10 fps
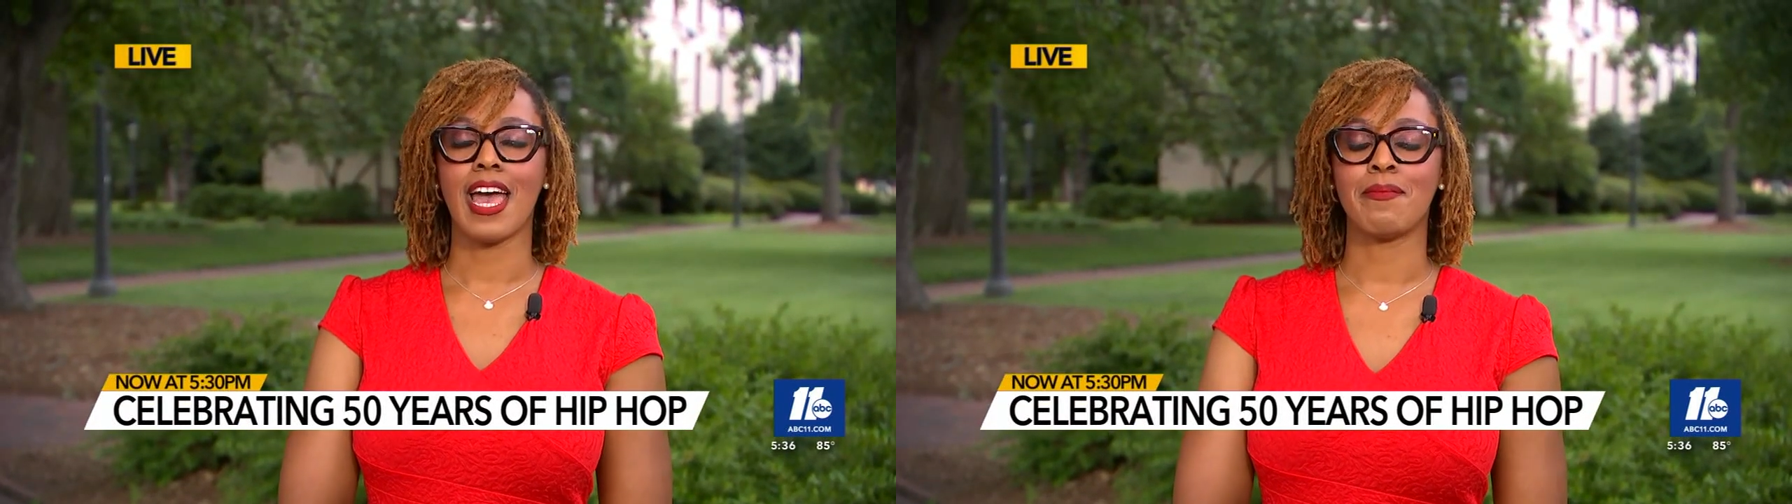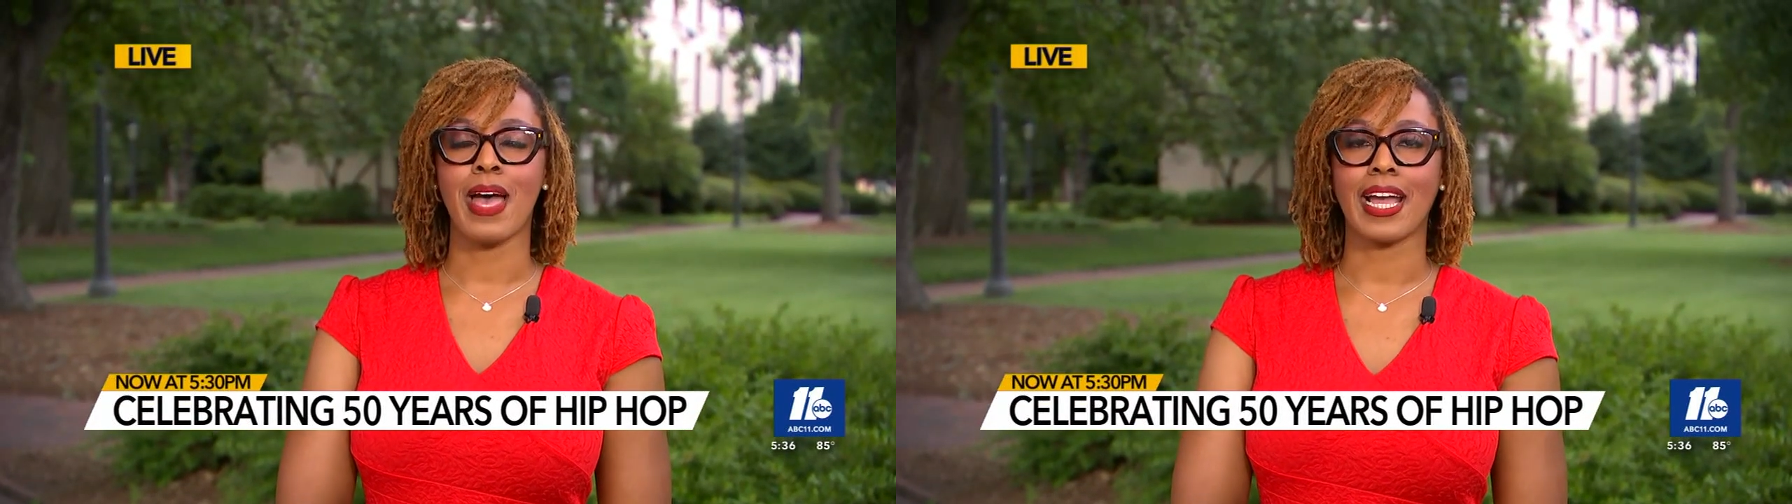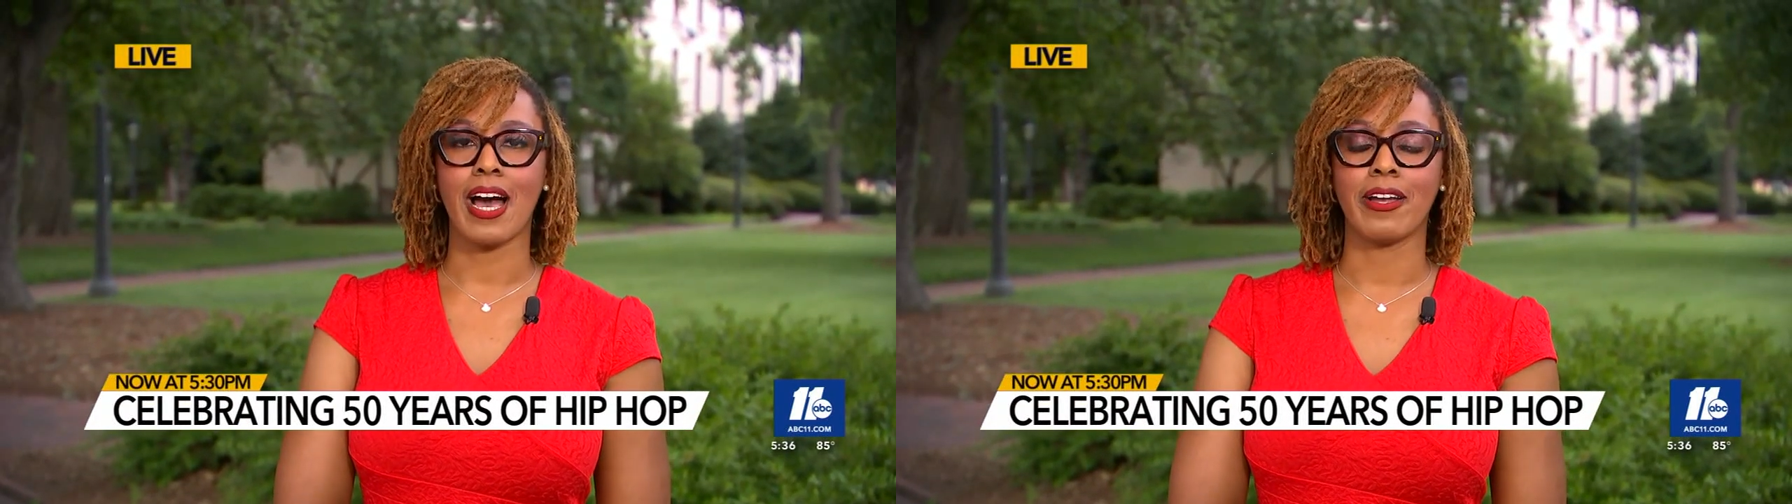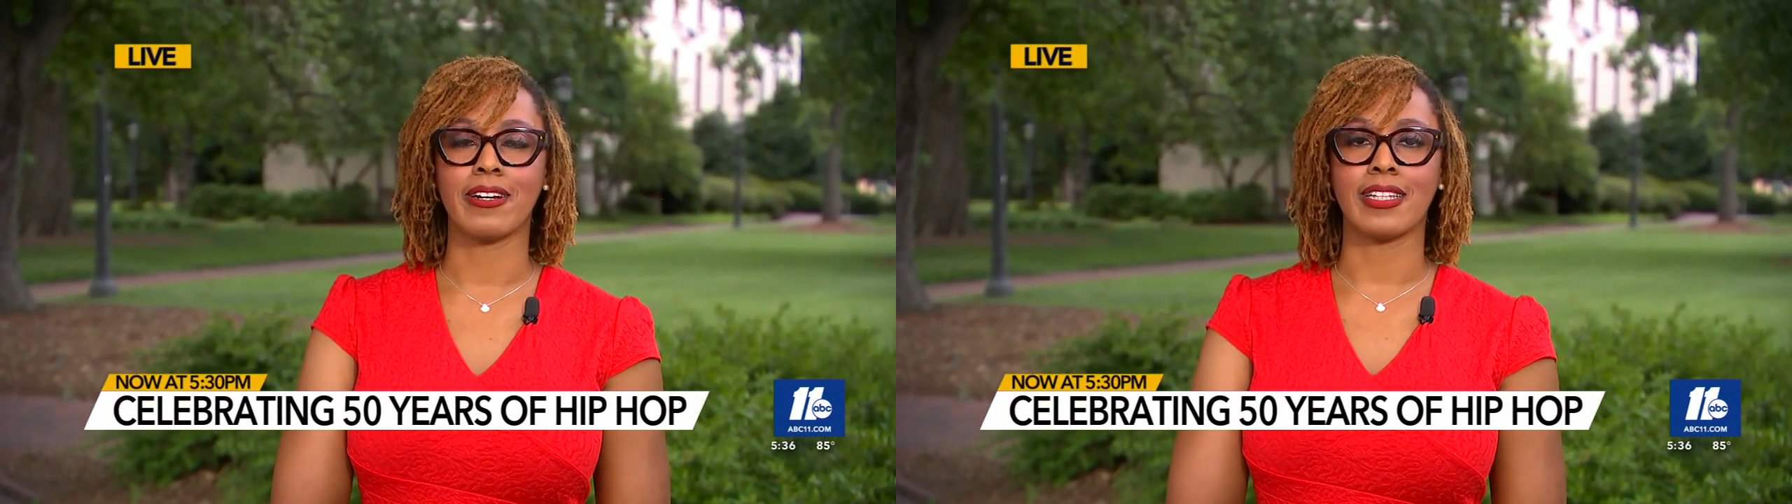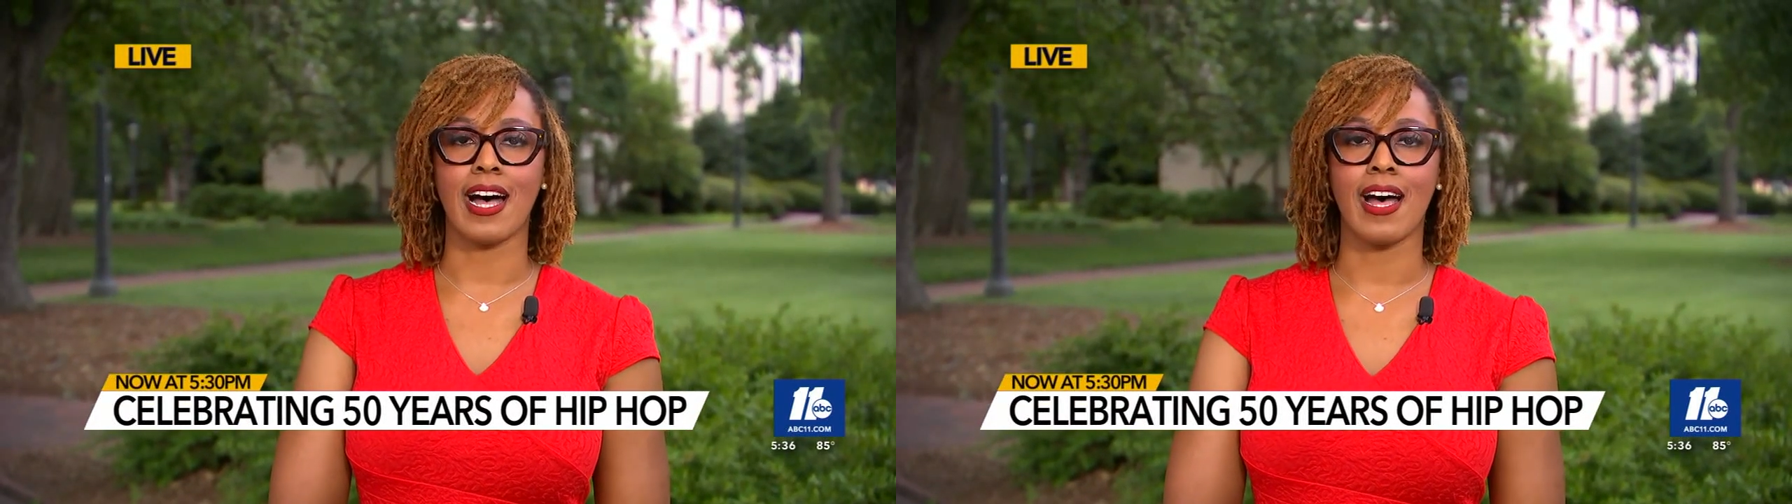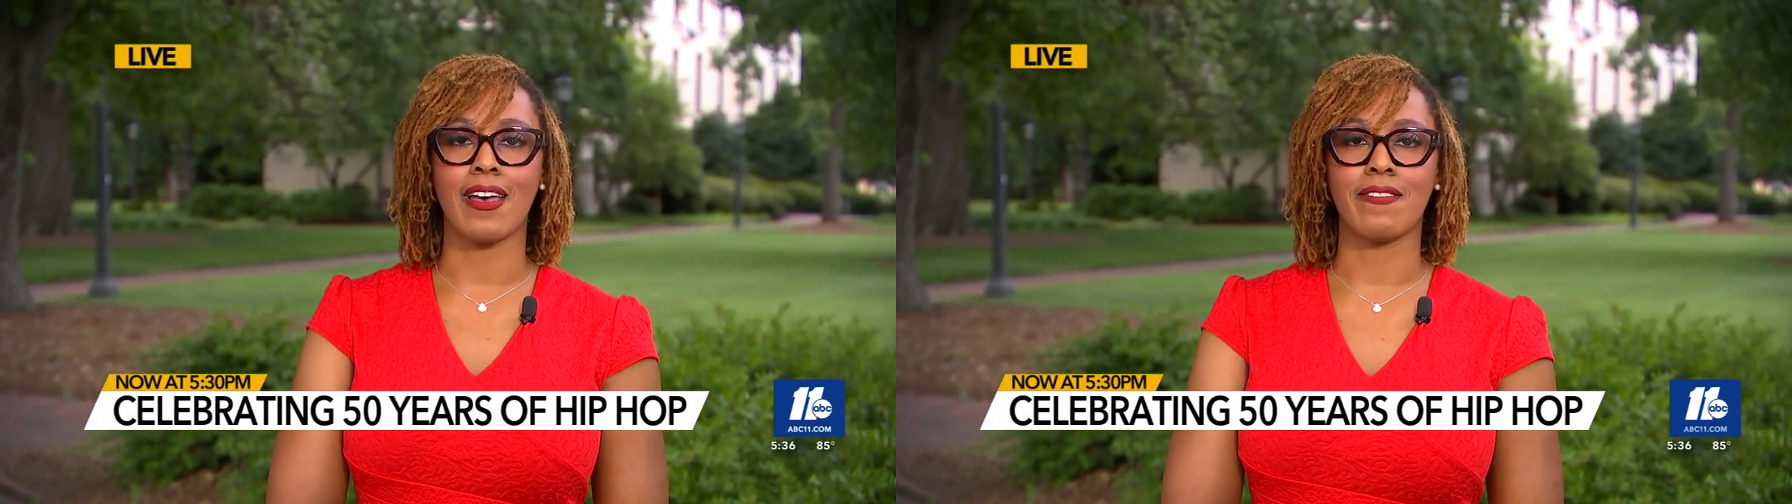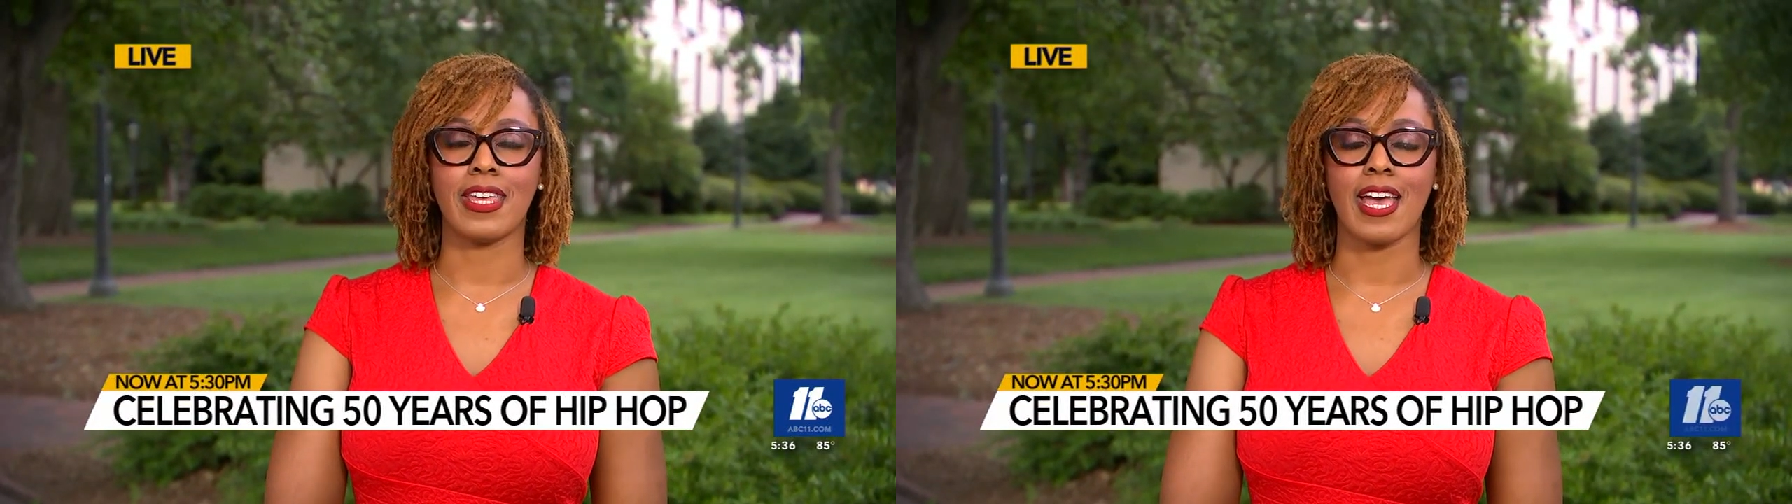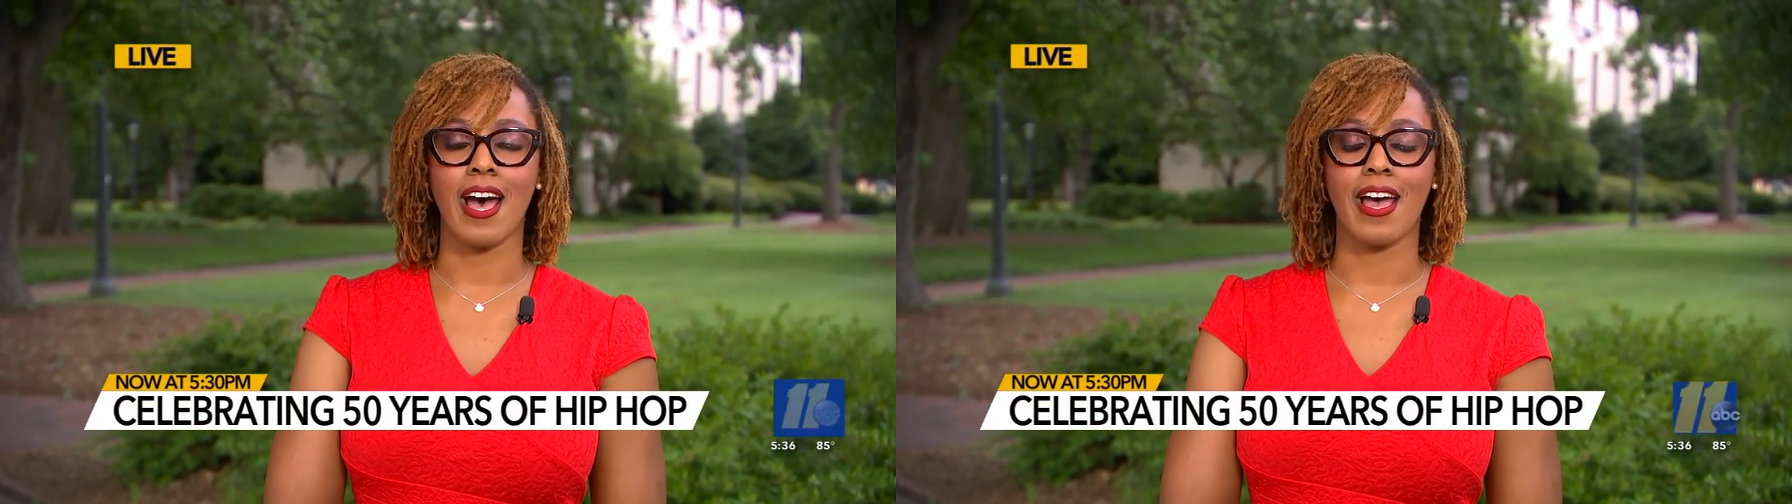And back out here live,
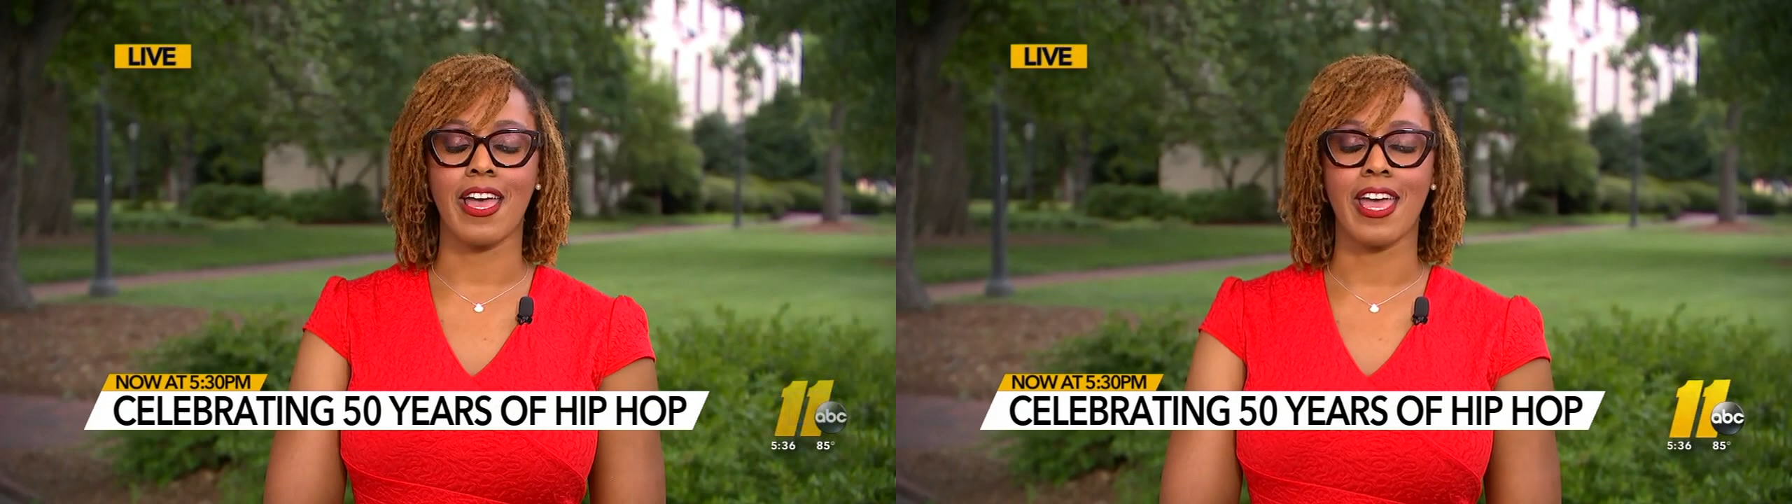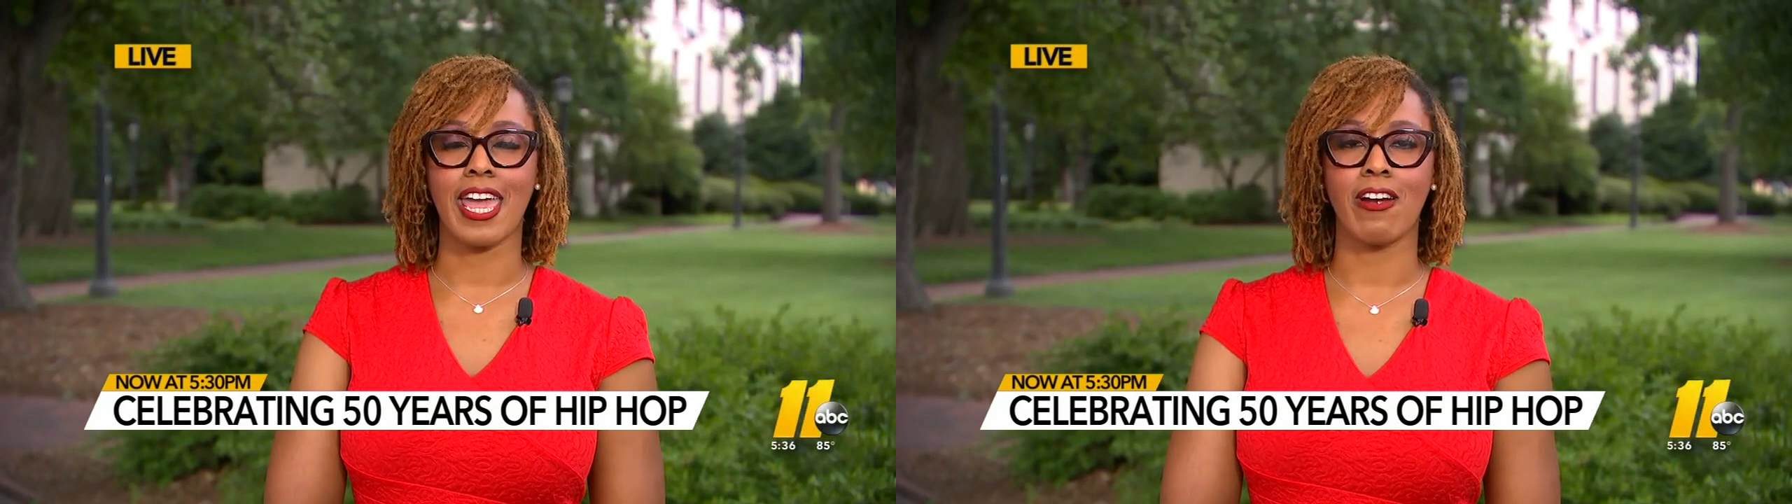the uh,